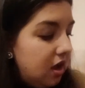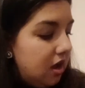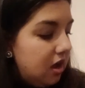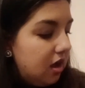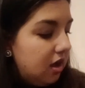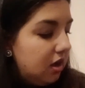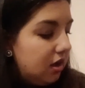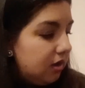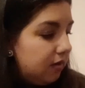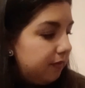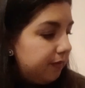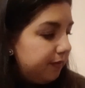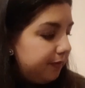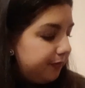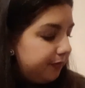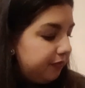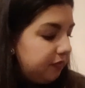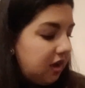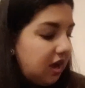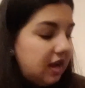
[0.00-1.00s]

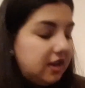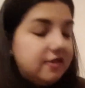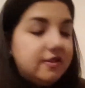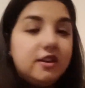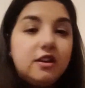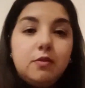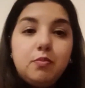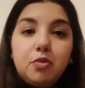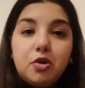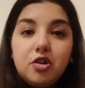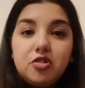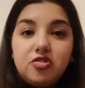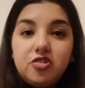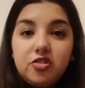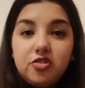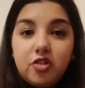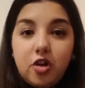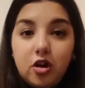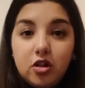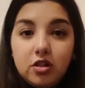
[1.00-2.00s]
I did
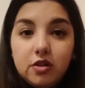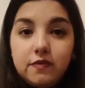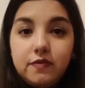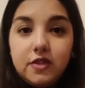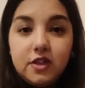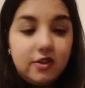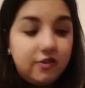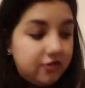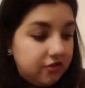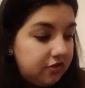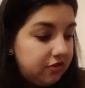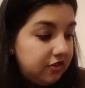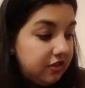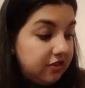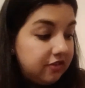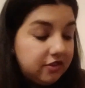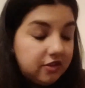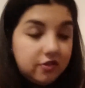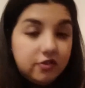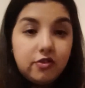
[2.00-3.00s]
purchase all of this.
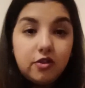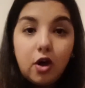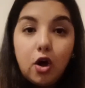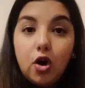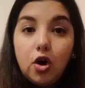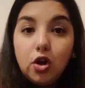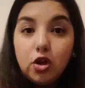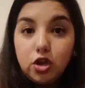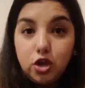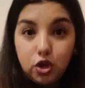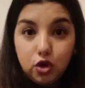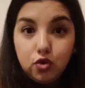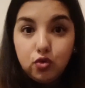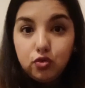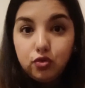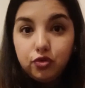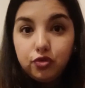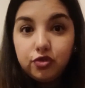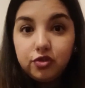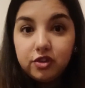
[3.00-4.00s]
This is all
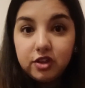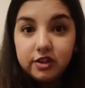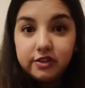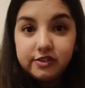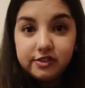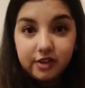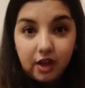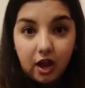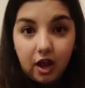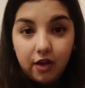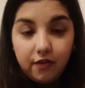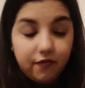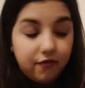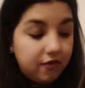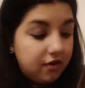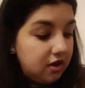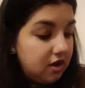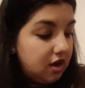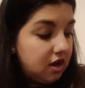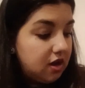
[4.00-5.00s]
used stuff.
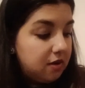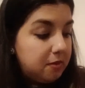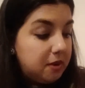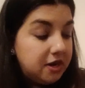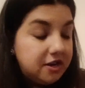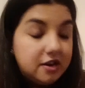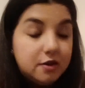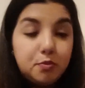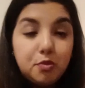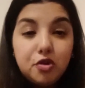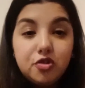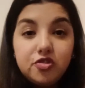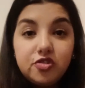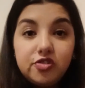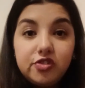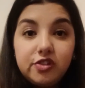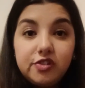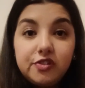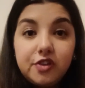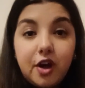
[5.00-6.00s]
I did purchase
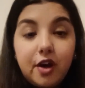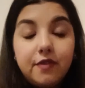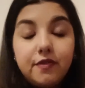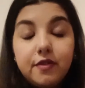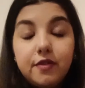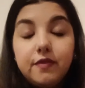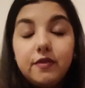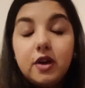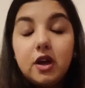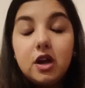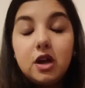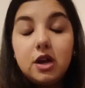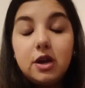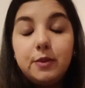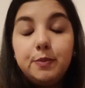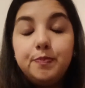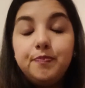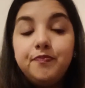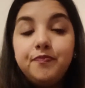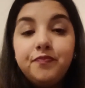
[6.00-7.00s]
this off of a
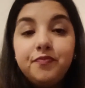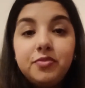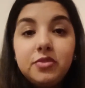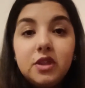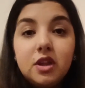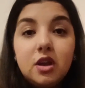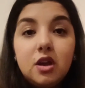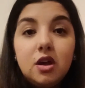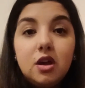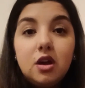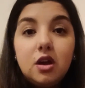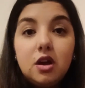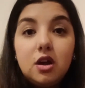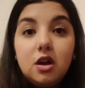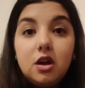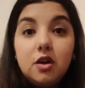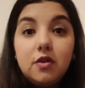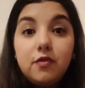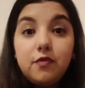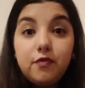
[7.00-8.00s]

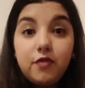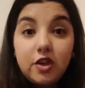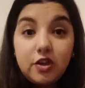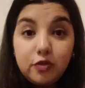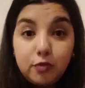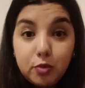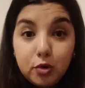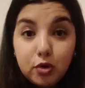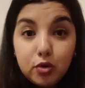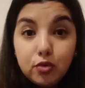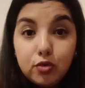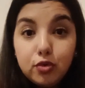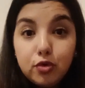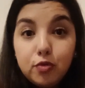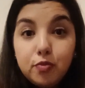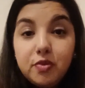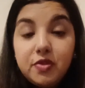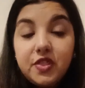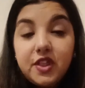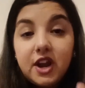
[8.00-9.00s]
Facebook
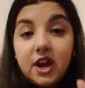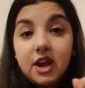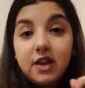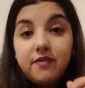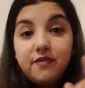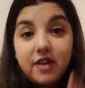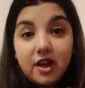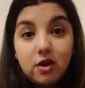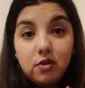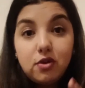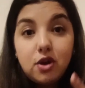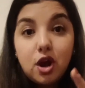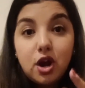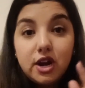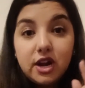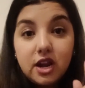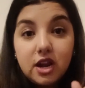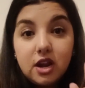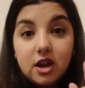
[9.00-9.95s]
group that I found on